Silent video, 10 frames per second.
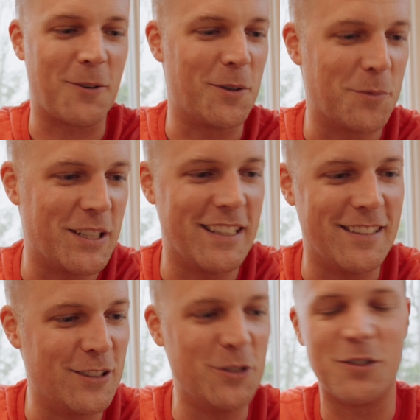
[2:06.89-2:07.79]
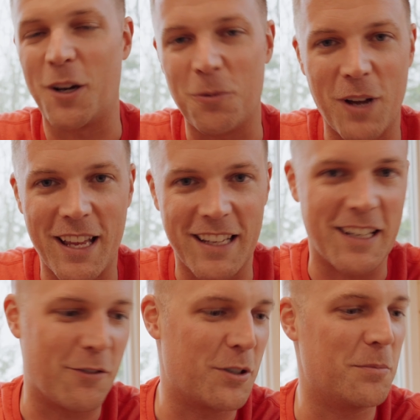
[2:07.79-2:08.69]
when we lose our way
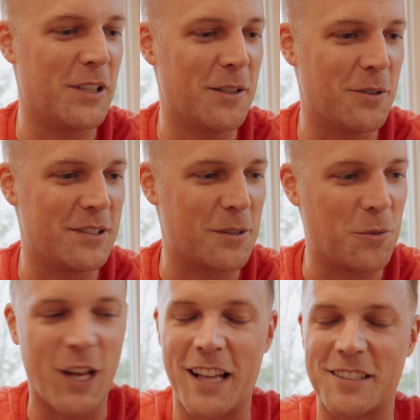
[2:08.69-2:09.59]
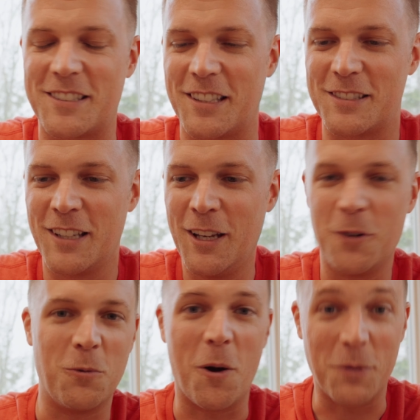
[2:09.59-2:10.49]
inevitably when someone asks us
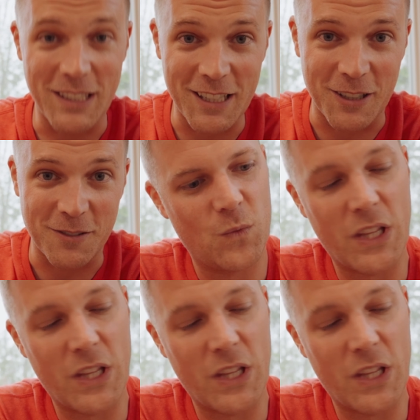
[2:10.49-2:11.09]
what we do.